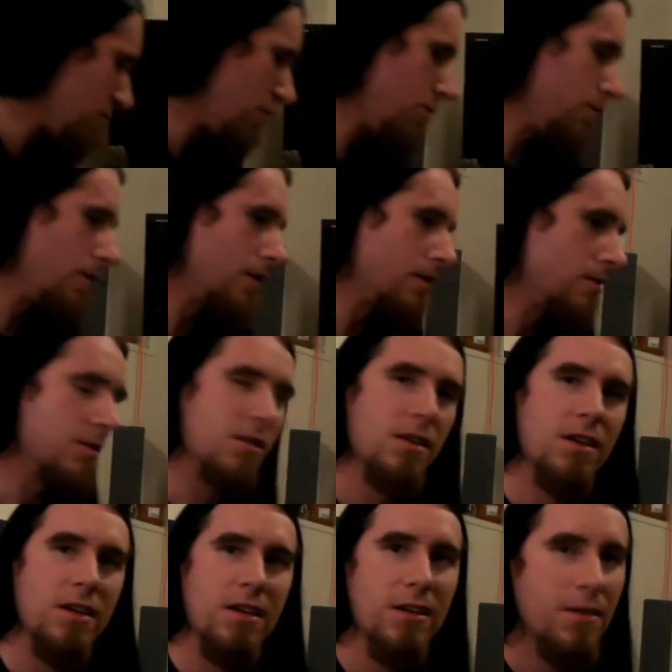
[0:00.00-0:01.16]
too, because,
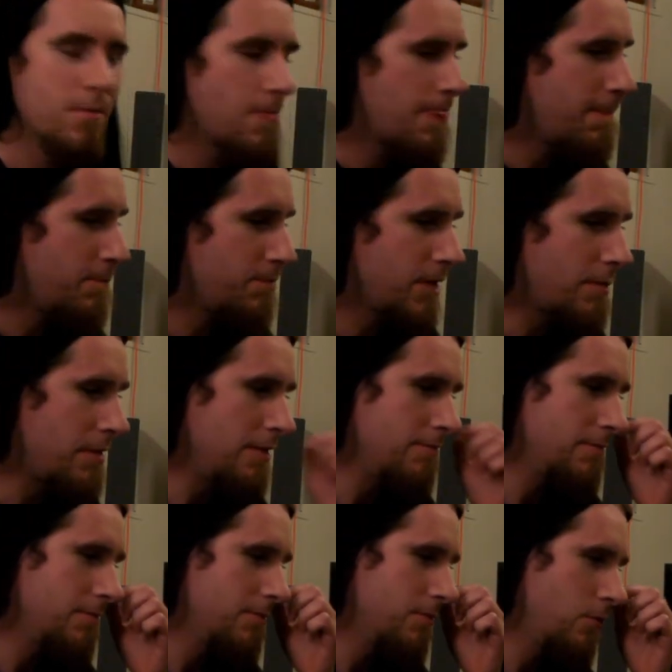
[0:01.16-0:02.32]
I
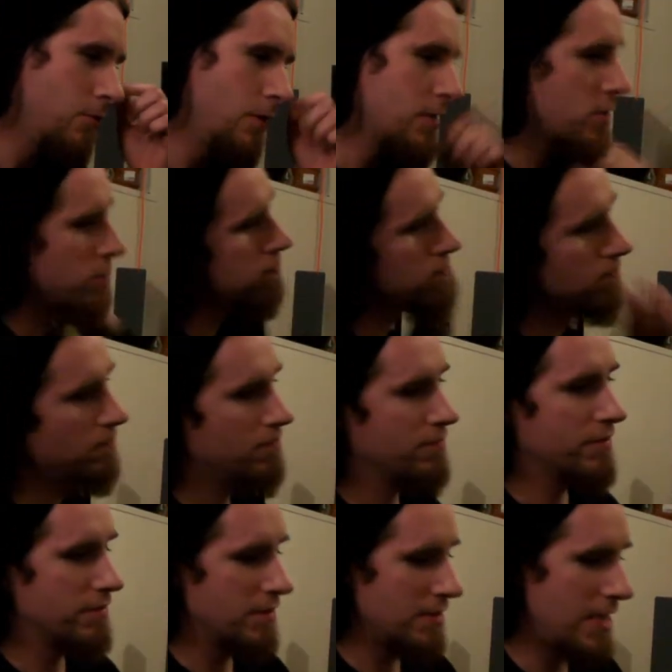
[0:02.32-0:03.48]
mean, well, this
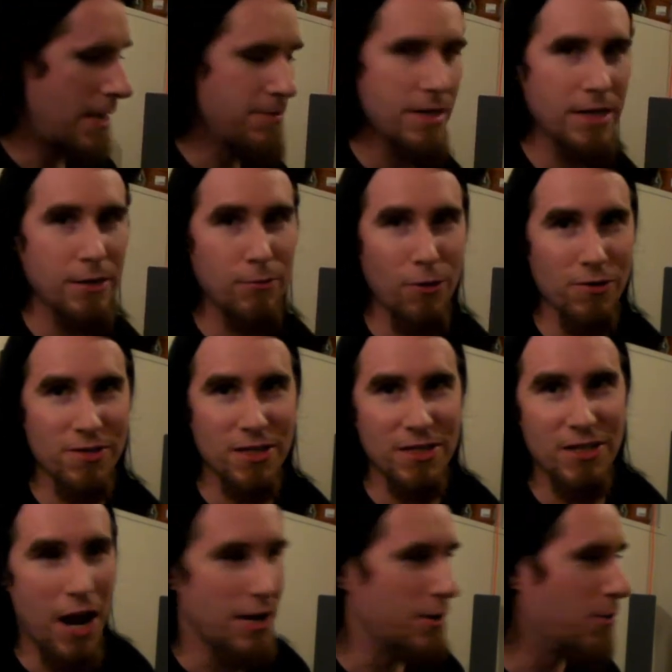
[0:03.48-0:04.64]
can't be any worse than
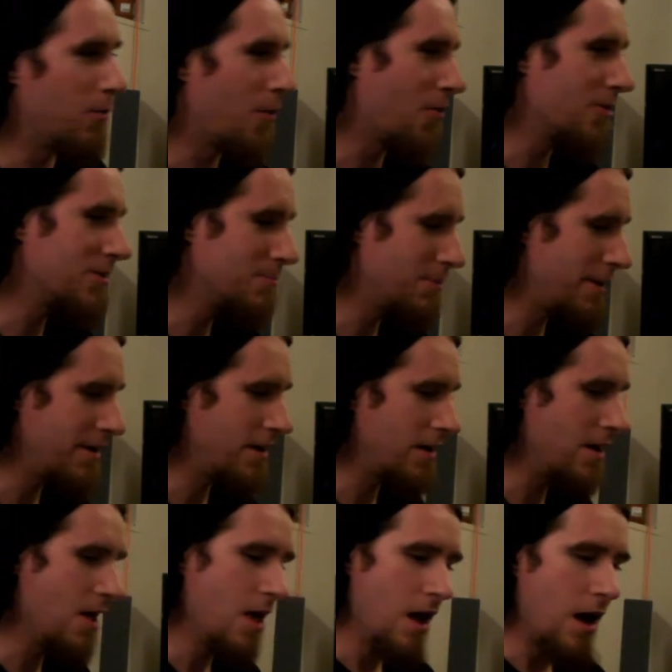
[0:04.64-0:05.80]
Dino Wars, but
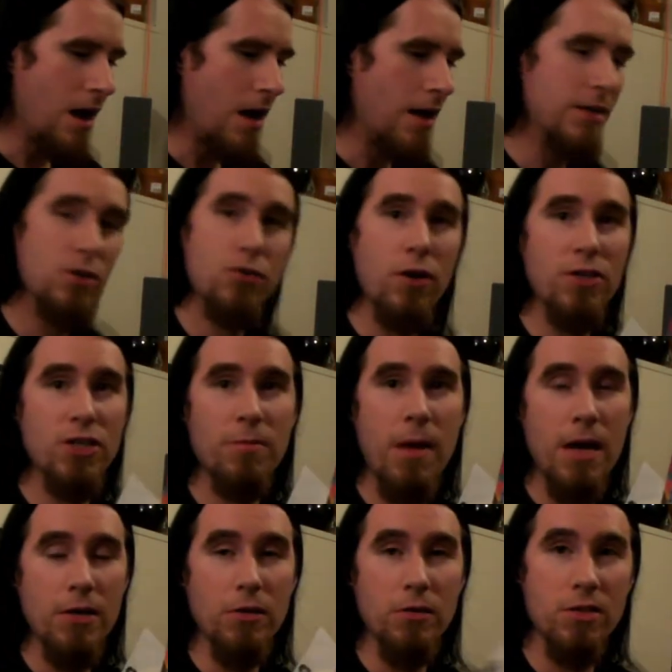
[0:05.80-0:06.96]
instruction
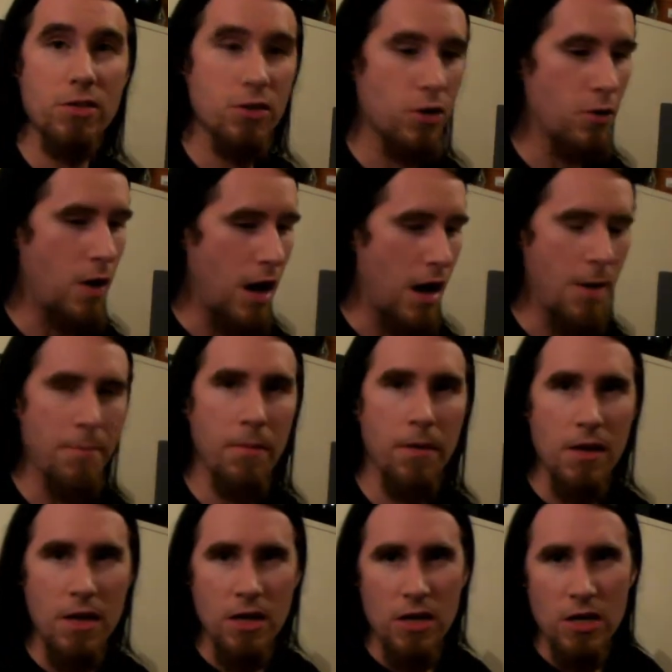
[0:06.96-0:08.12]
manuals. So,
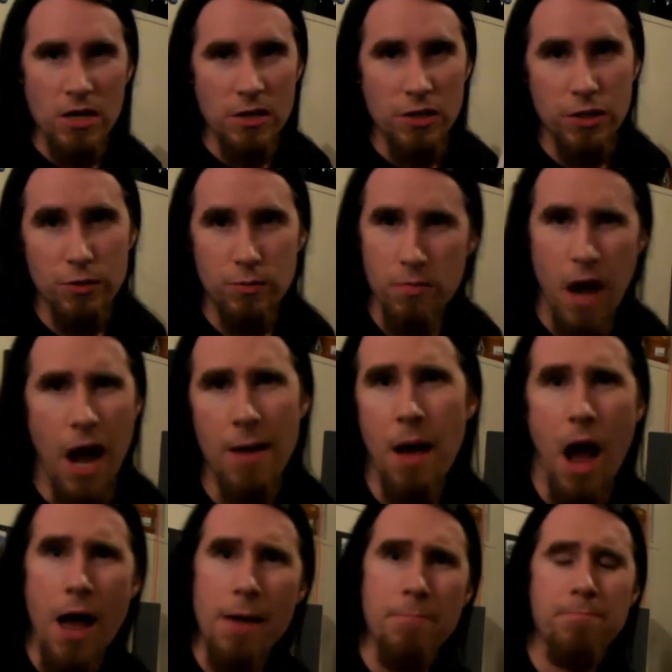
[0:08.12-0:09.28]

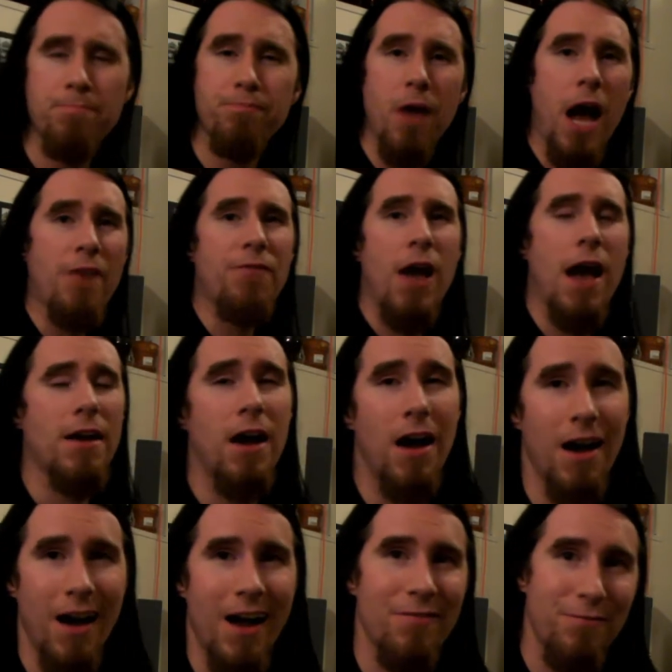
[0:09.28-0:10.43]
I've
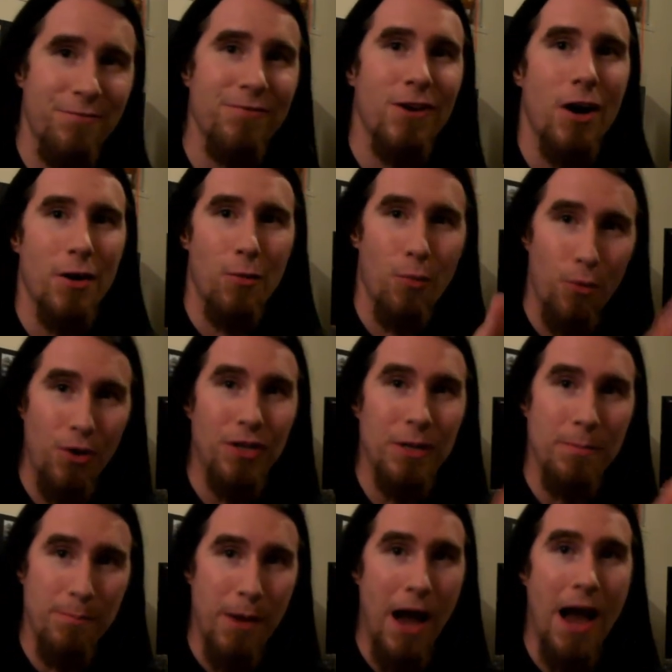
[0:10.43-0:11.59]
got a
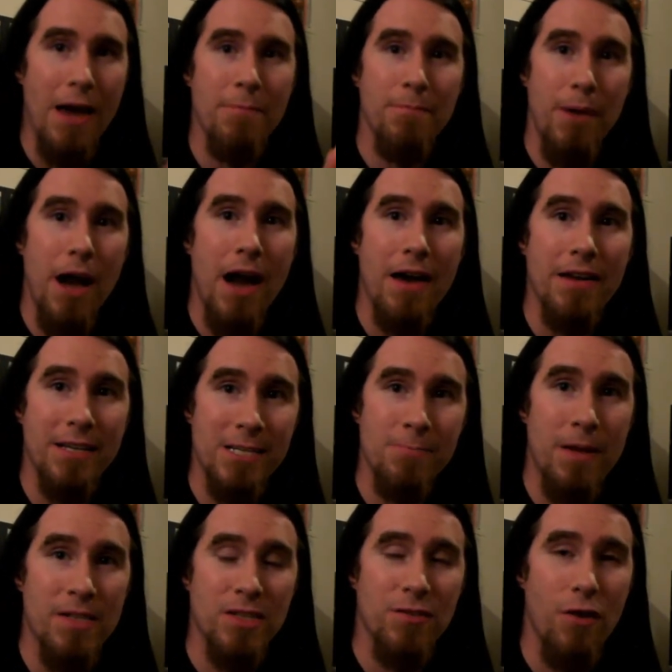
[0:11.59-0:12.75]
really bad,
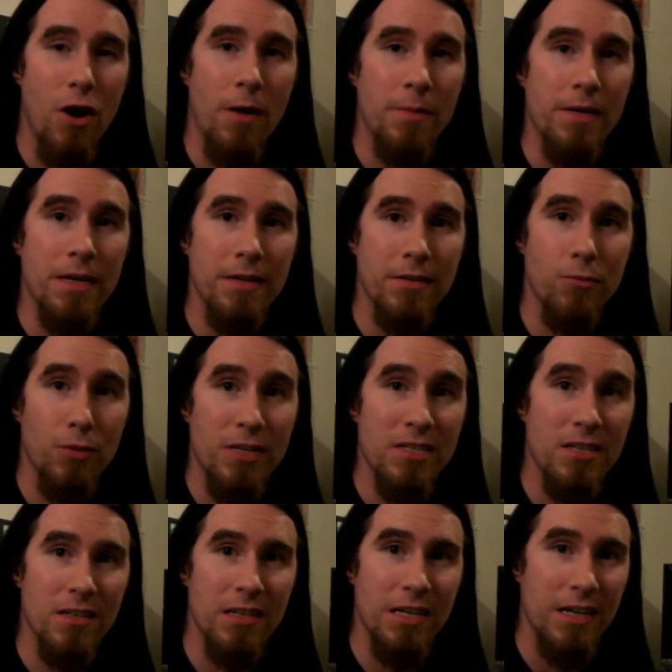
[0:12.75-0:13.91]
expensive hobby
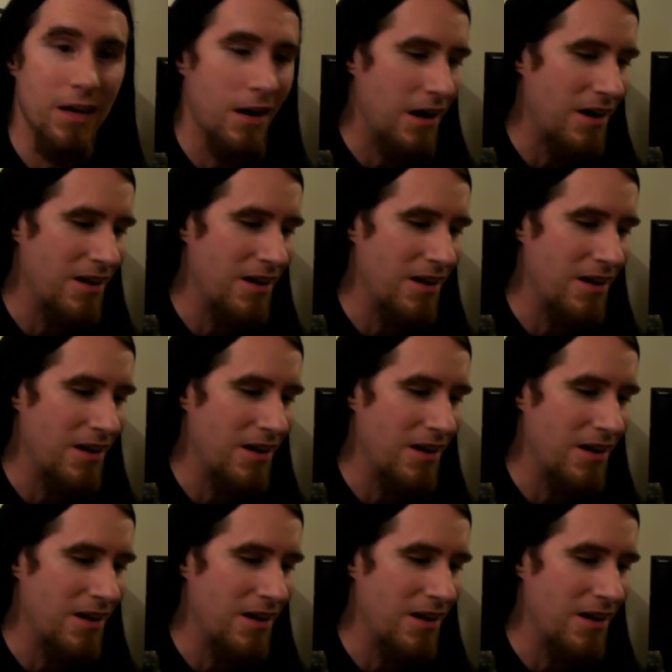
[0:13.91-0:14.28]
recently.